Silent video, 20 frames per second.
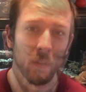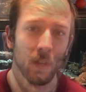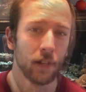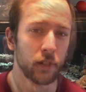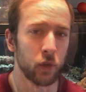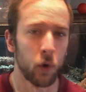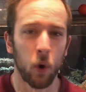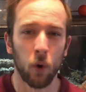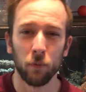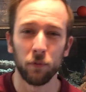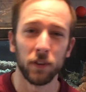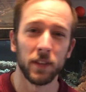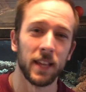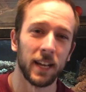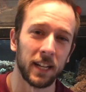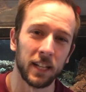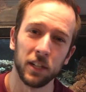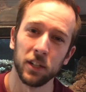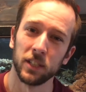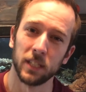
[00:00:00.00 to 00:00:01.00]
So hopefully that
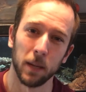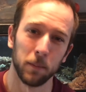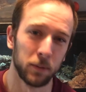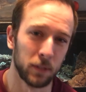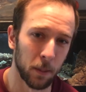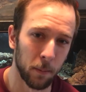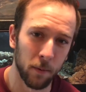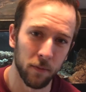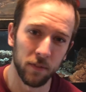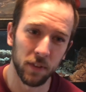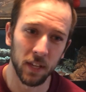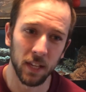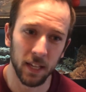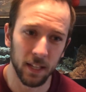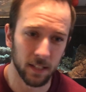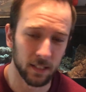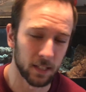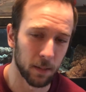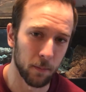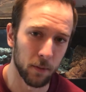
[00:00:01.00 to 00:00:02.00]
clears up some of
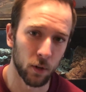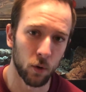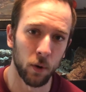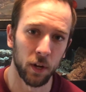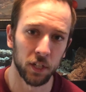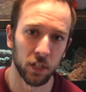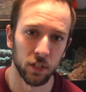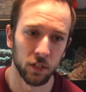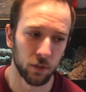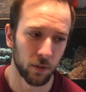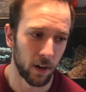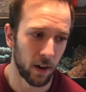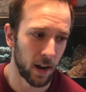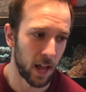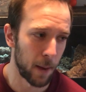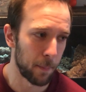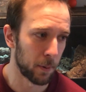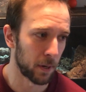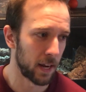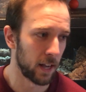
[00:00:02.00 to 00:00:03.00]
the questions around
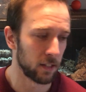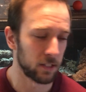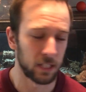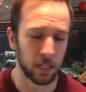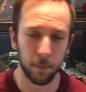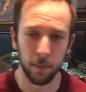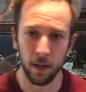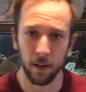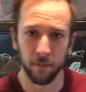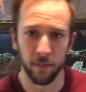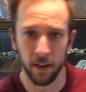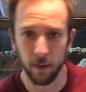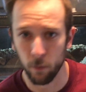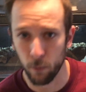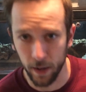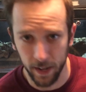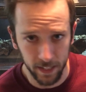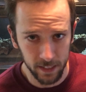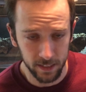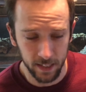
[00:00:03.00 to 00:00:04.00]
hypercalcemia if I
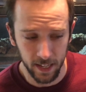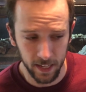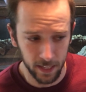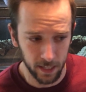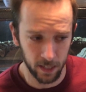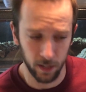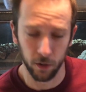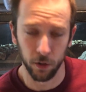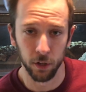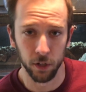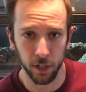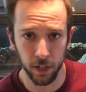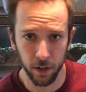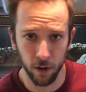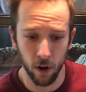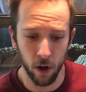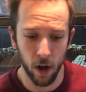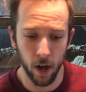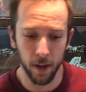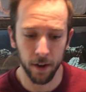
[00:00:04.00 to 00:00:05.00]
raised any earlier
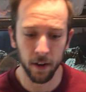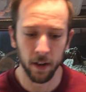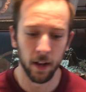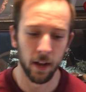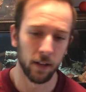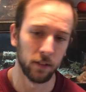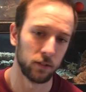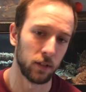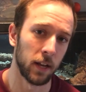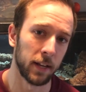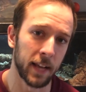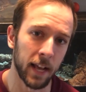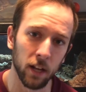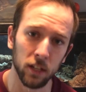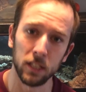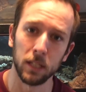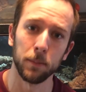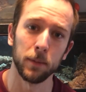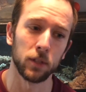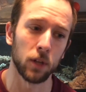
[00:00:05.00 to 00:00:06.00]
on.
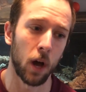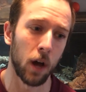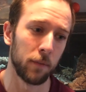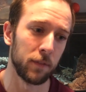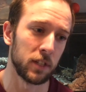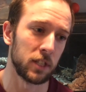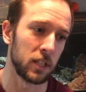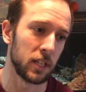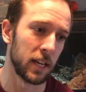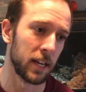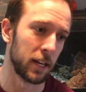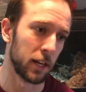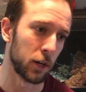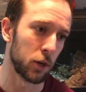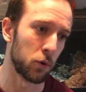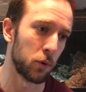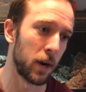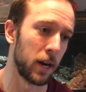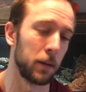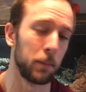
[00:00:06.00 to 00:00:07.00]
Calcium is obviously an
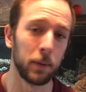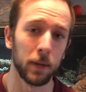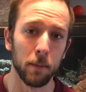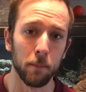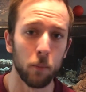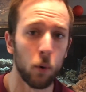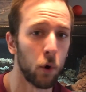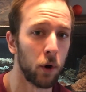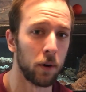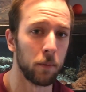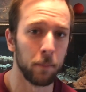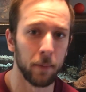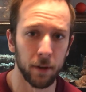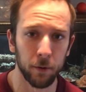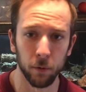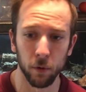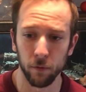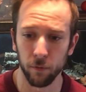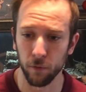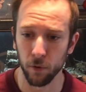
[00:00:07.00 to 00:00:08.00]
incredibly important
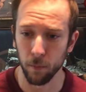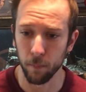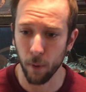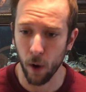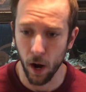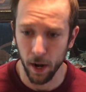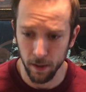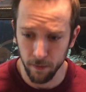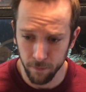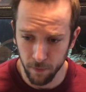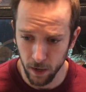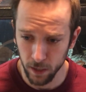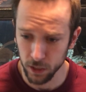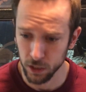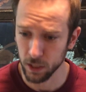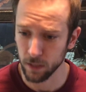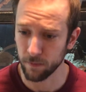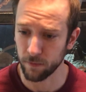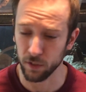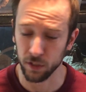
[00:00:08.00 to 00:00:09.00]
mineral for body
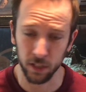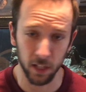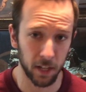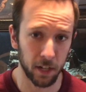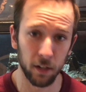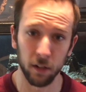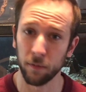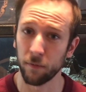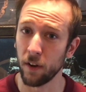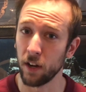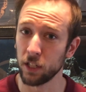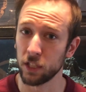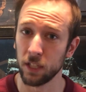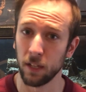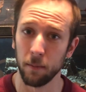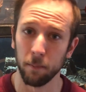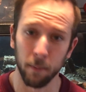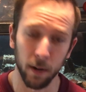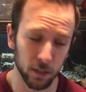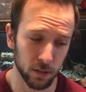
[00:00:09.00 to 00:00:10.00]
function, for cellular function
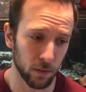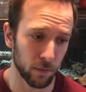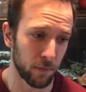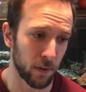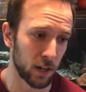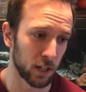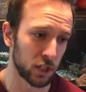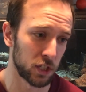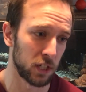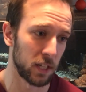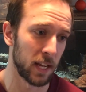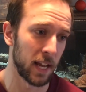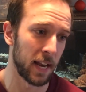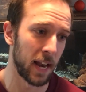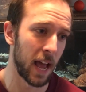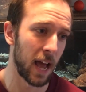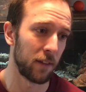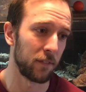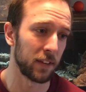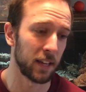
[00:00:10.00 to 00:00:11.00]
and muscle function, and
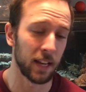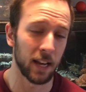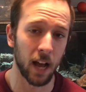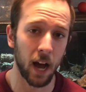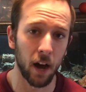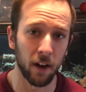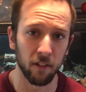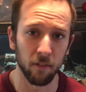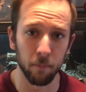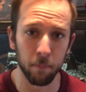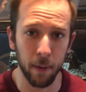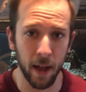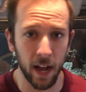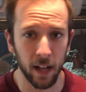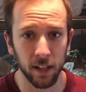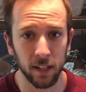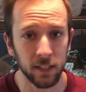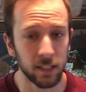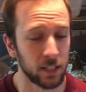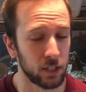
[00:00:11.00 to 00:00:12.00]
having it out of
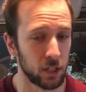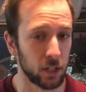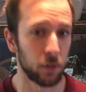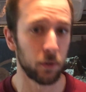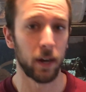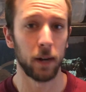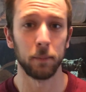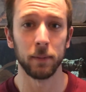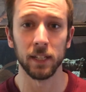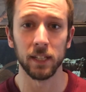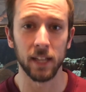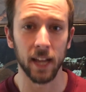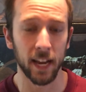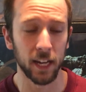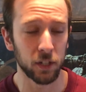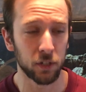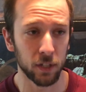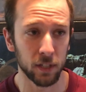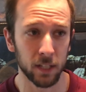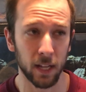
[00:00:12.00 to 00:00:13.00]
balance is incredibly dangerous.